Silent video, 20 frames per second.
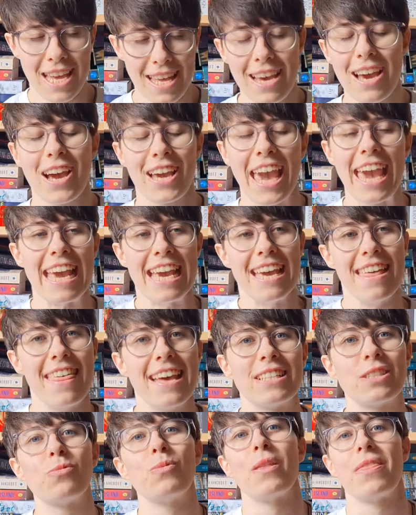Okay,
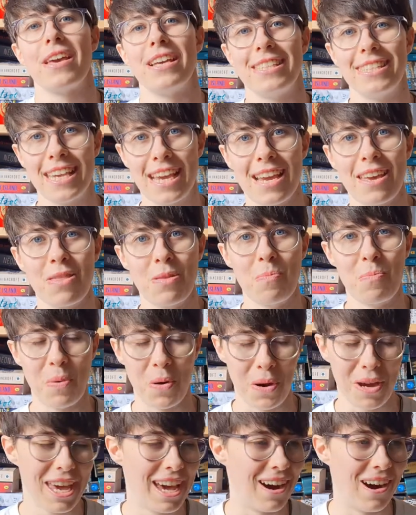that's what they say in the
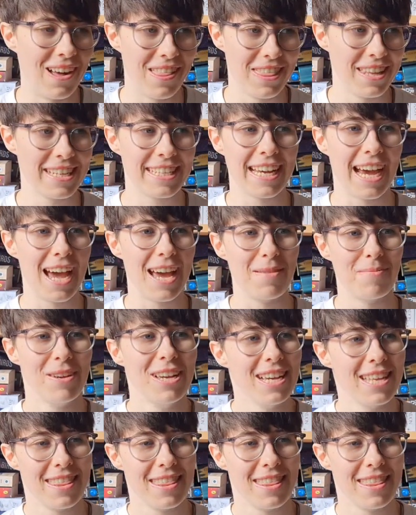book all the time.